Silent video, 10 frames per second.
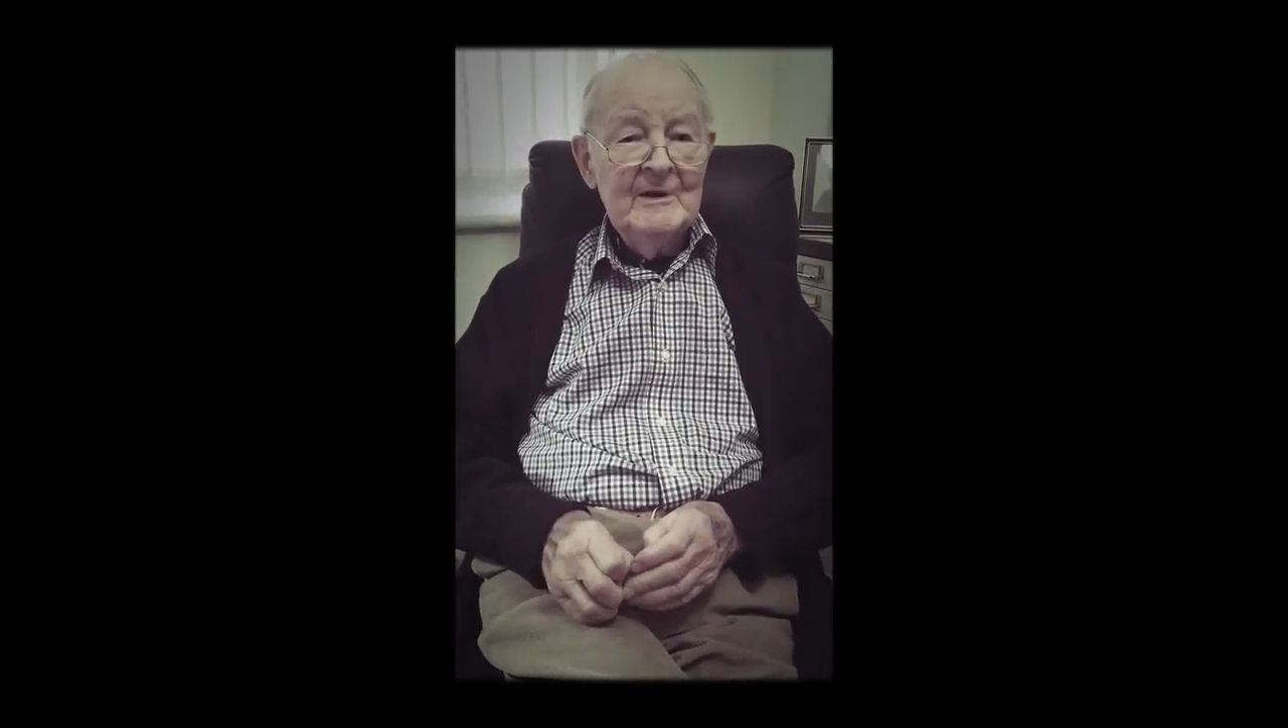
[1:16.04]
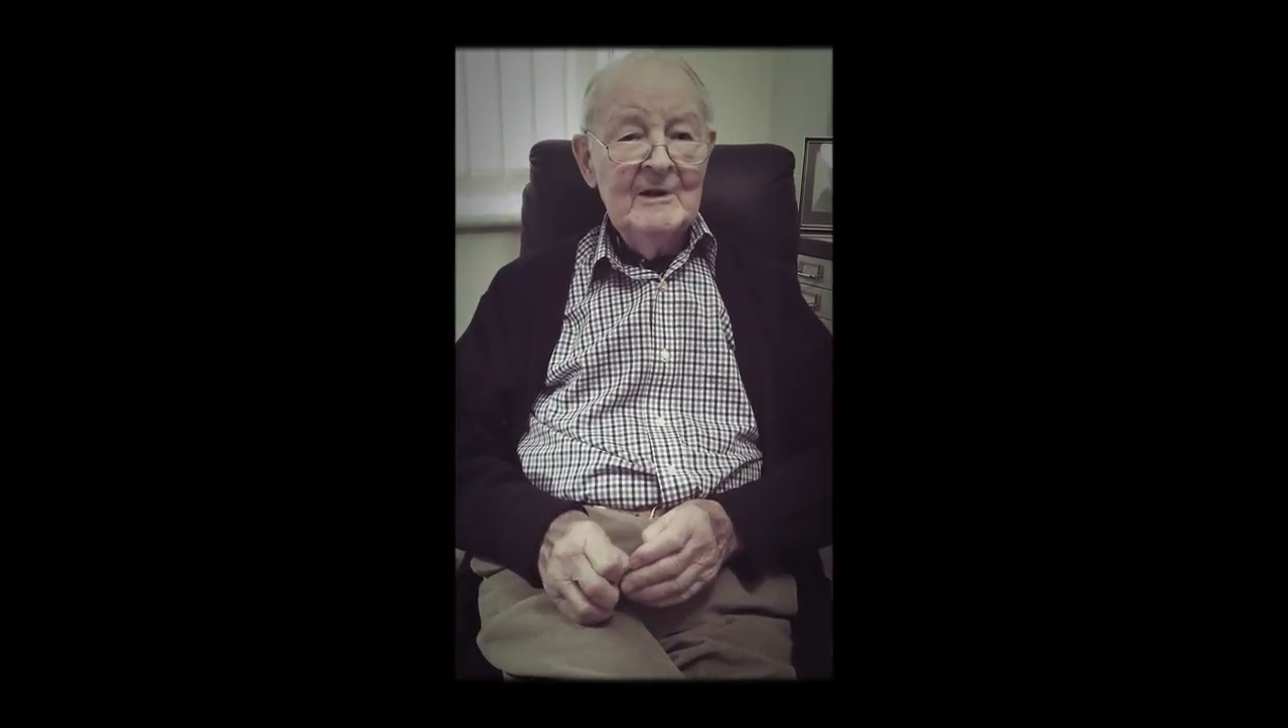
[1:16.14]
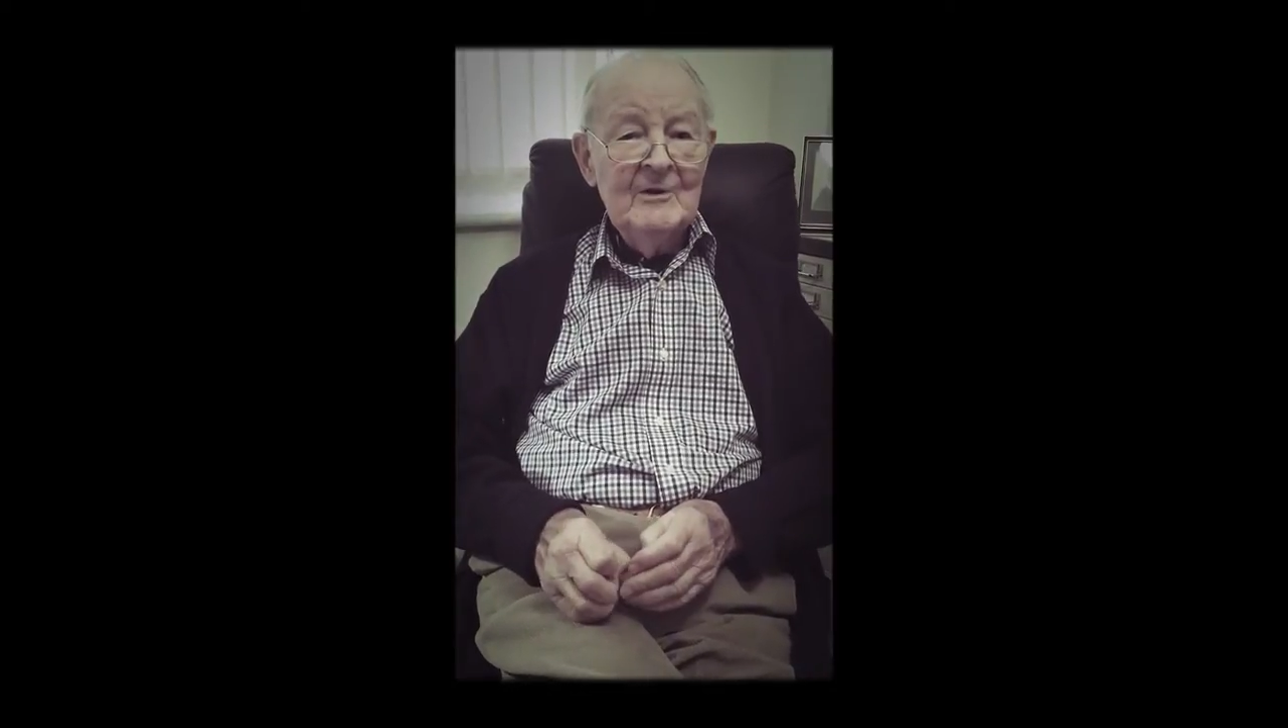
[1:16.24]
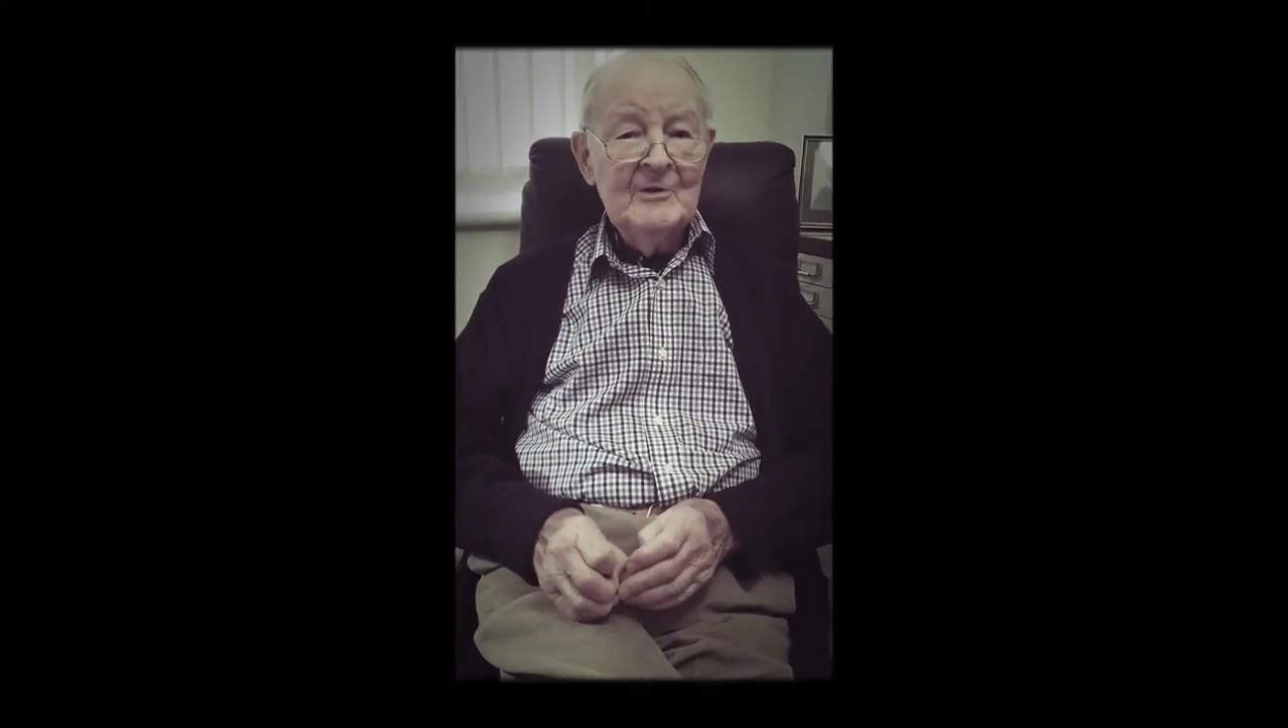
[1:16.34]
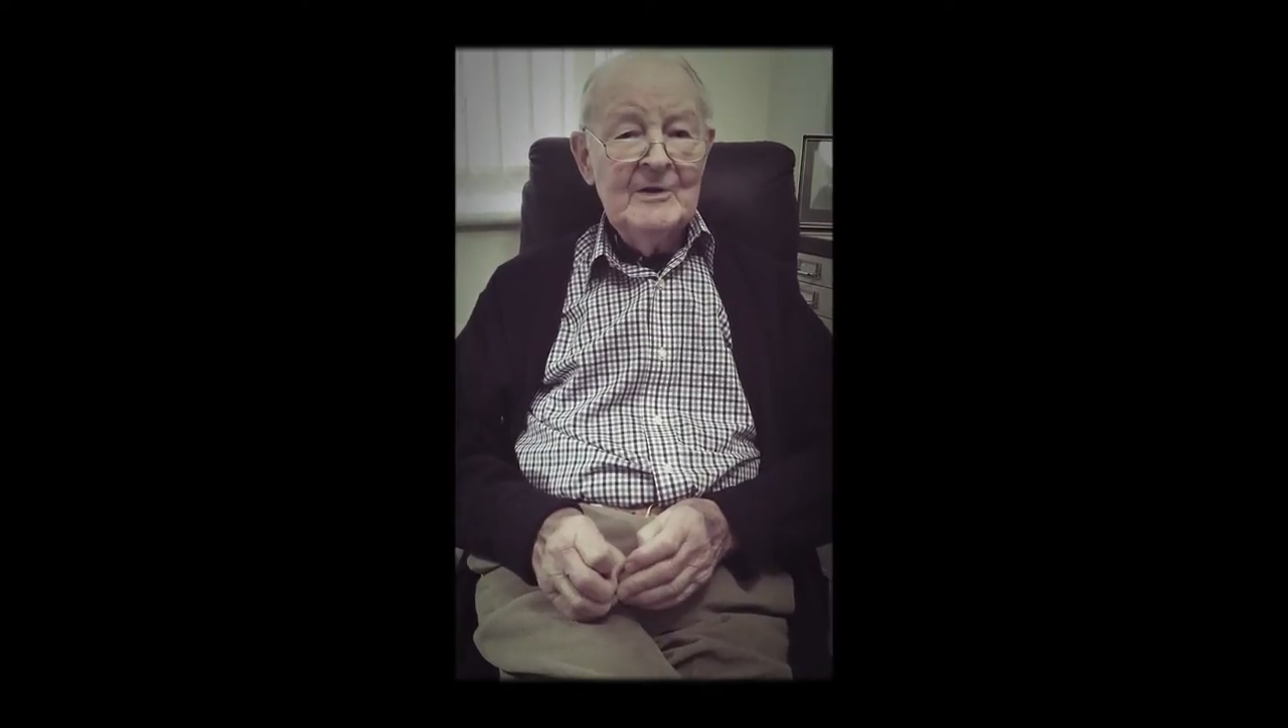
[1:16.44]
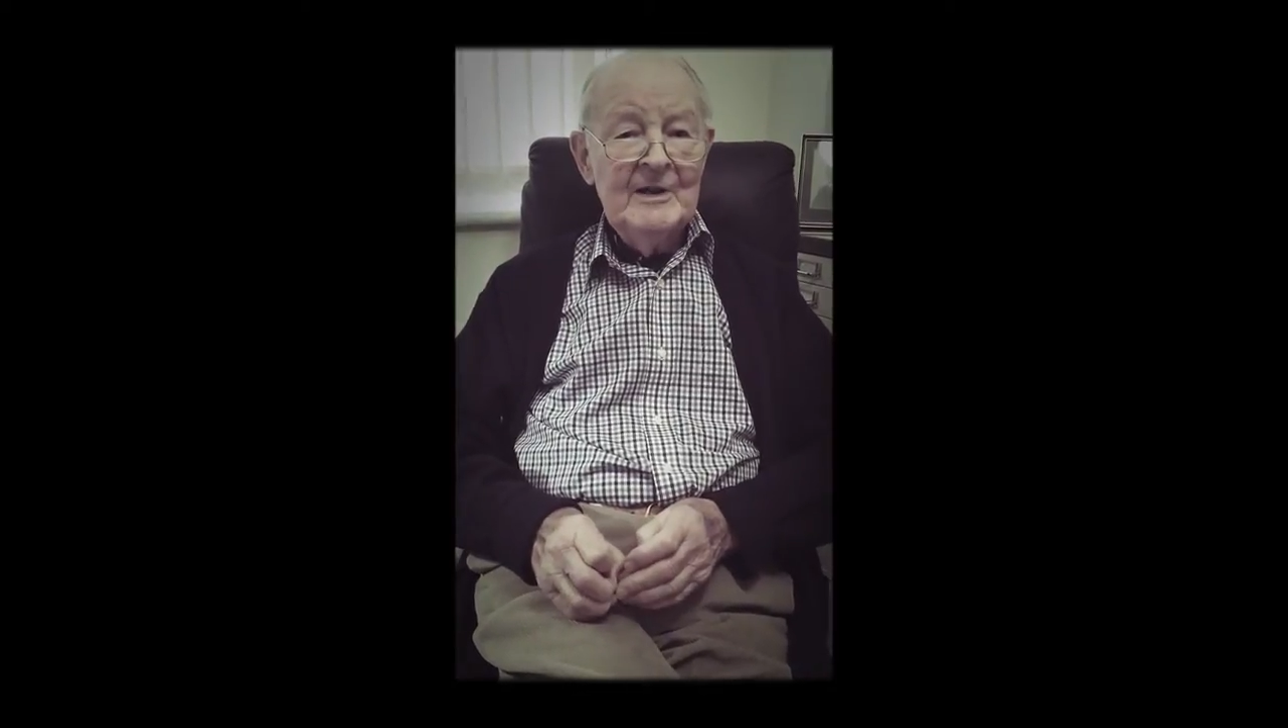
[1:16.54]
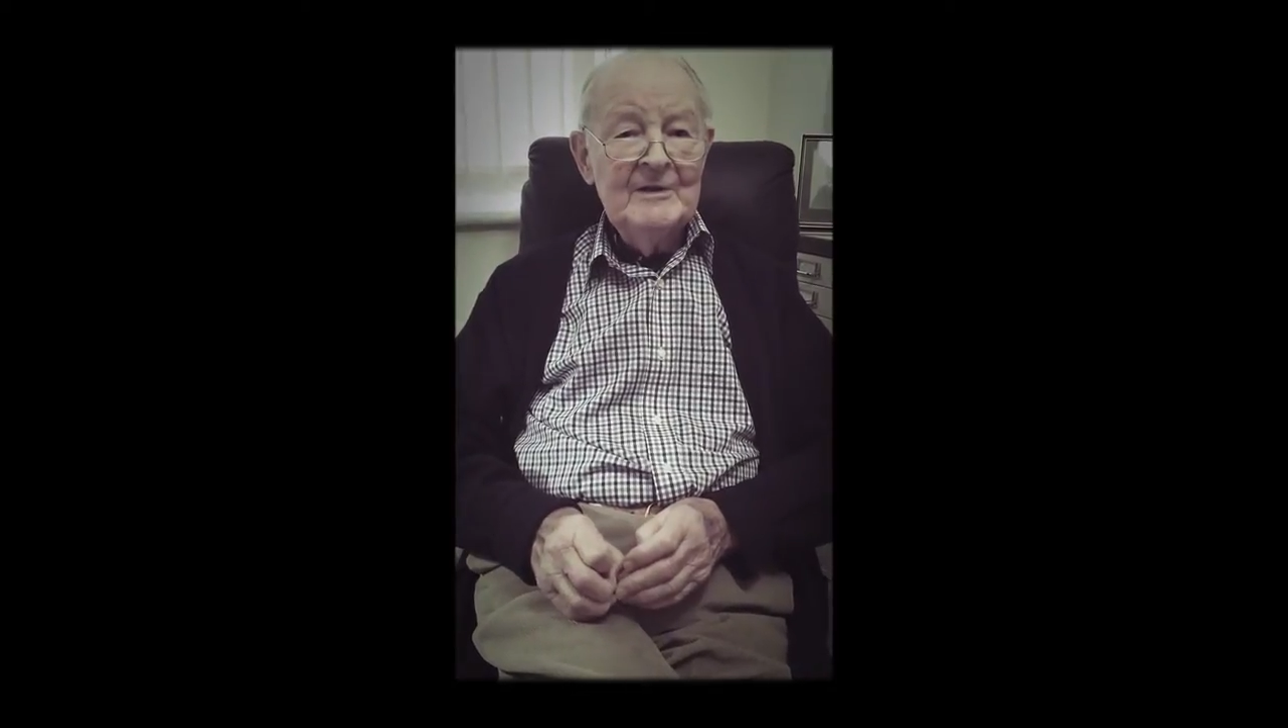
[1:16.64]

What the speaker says: along the